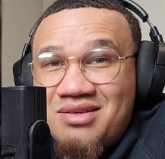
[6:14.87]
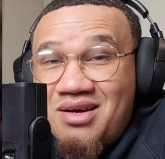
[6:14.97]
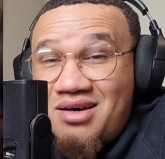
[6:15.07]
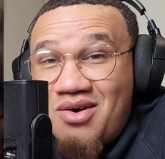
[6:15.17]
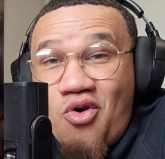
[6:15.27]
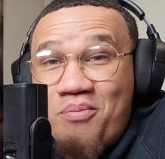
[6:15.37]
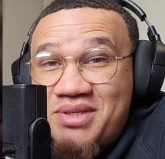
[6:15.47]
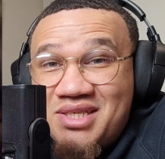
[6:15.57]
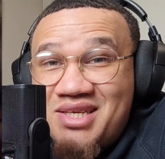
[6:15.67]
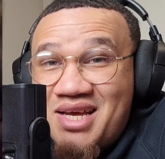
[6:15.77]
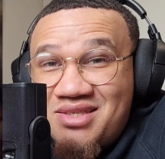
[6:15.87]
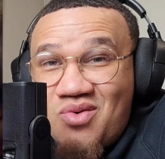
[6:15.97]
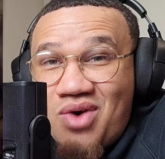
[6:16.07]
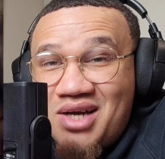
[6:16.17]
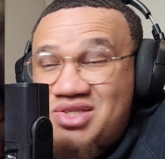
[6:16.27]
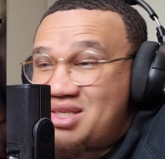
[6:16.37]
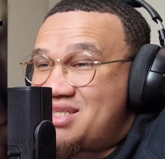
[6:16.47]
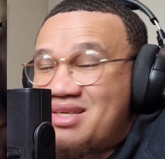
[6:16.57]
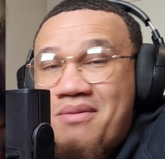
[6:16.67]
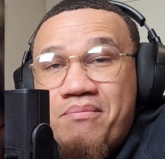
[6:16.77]
her opposite Denzel
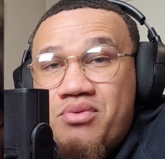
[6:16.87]
Washington.